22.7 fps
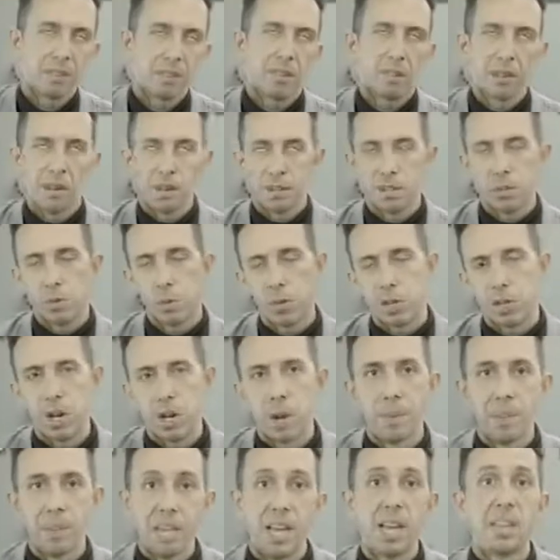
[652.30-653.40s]
I switched it
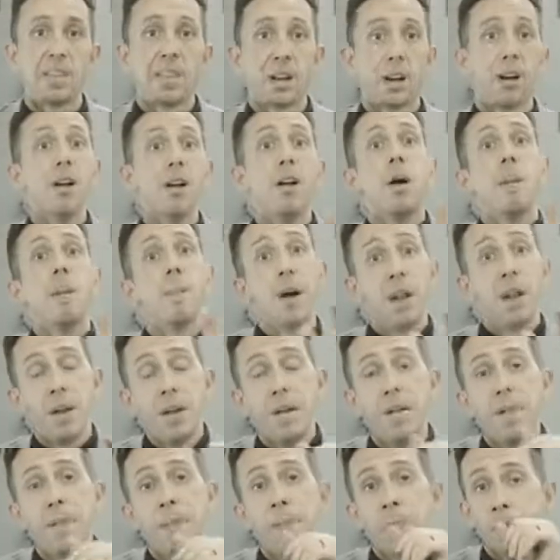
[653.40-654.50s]
up at the end there. But
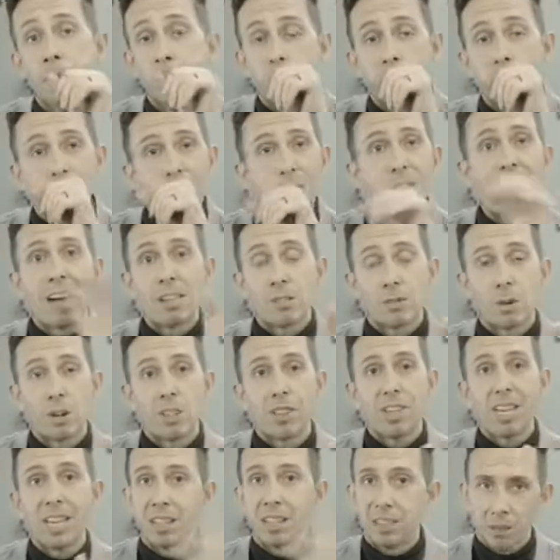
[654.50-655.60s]
that sort of
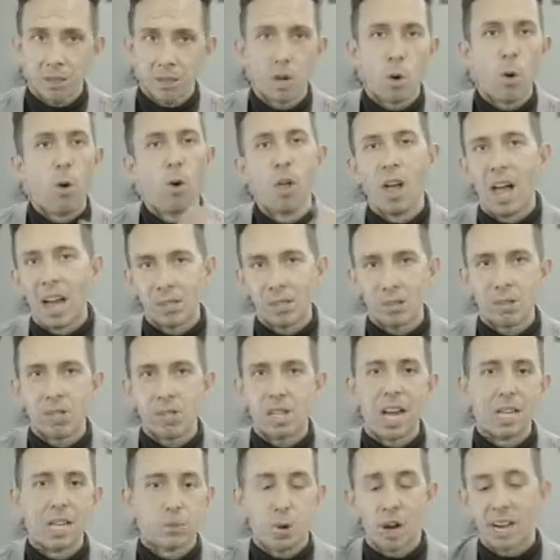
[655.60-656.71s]
thing, there's a whole
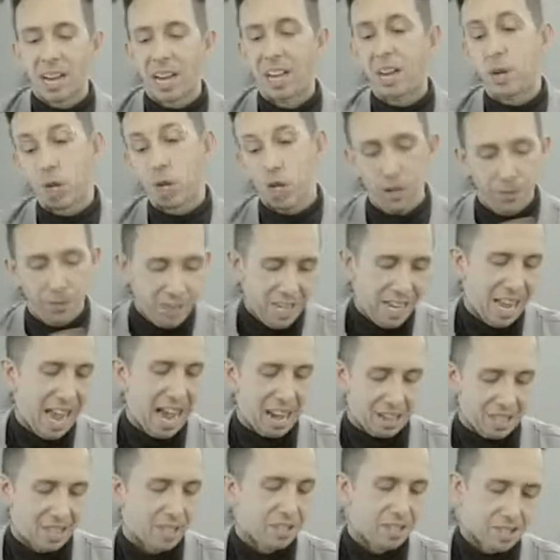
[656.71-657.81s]
exercise where I kind of shift the
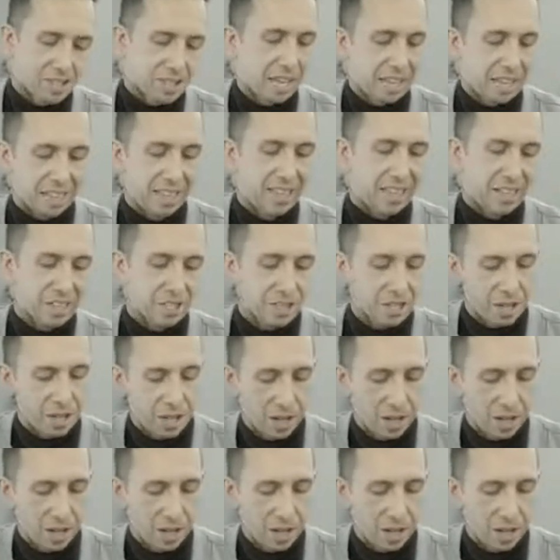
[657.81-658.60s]
accents. It's like this.